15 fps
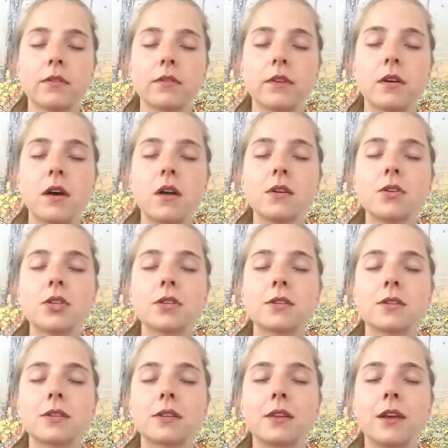
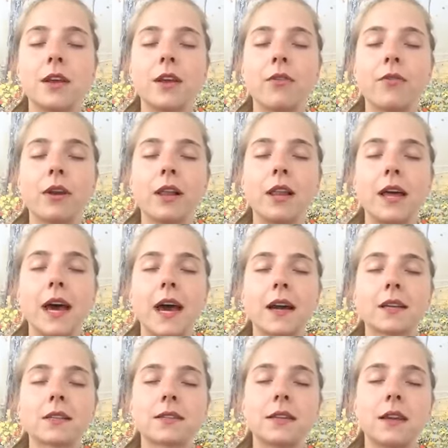consciously
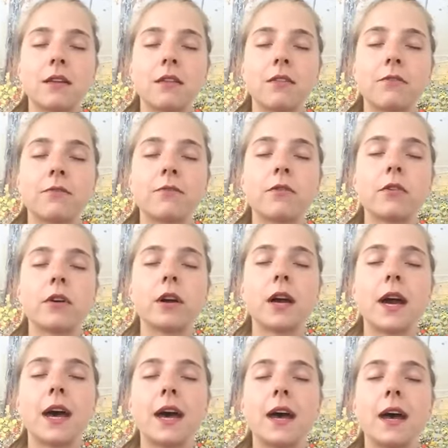relaxing the
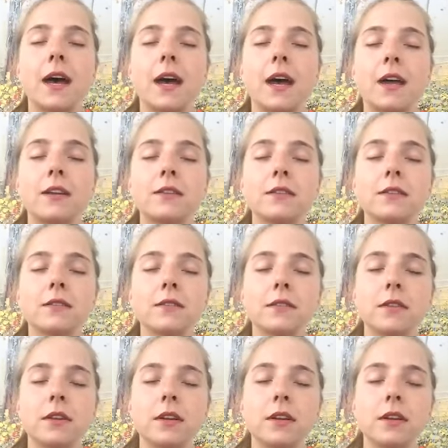forehead
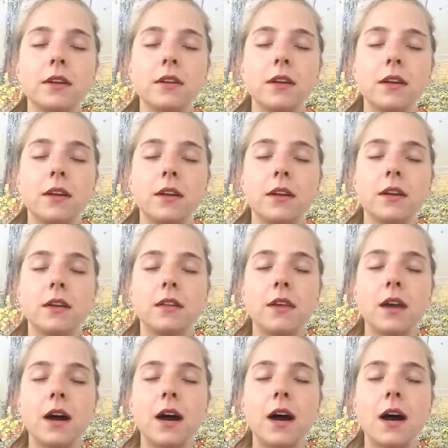and the
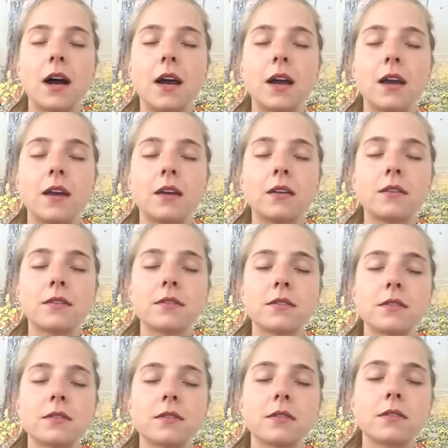
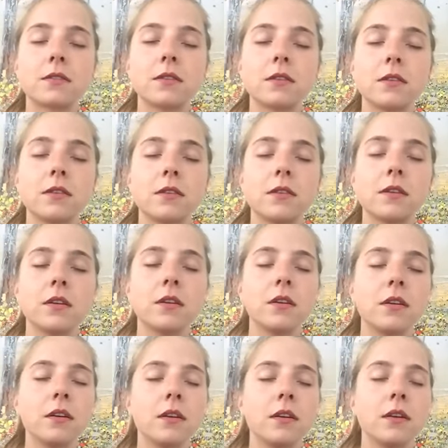eyes.
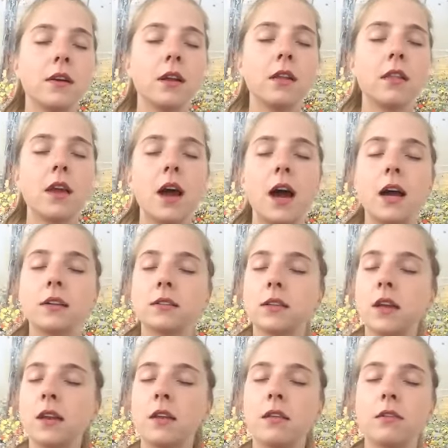And the eyes
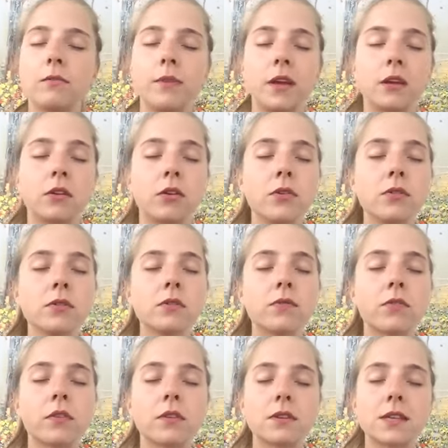can either be closed
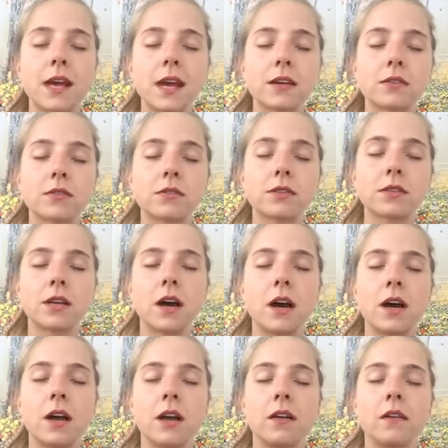for this
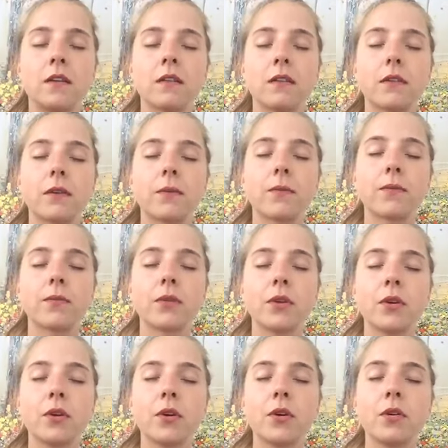exercise
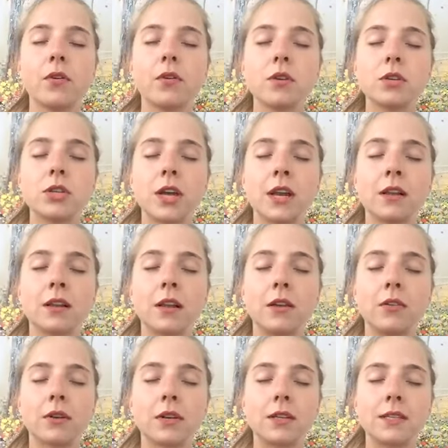or gently
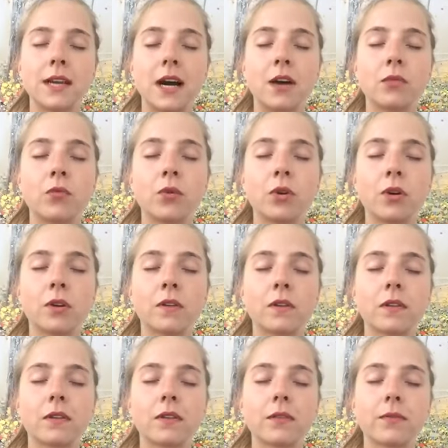looking
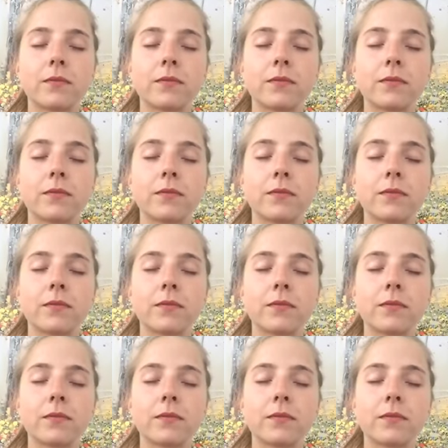downwards.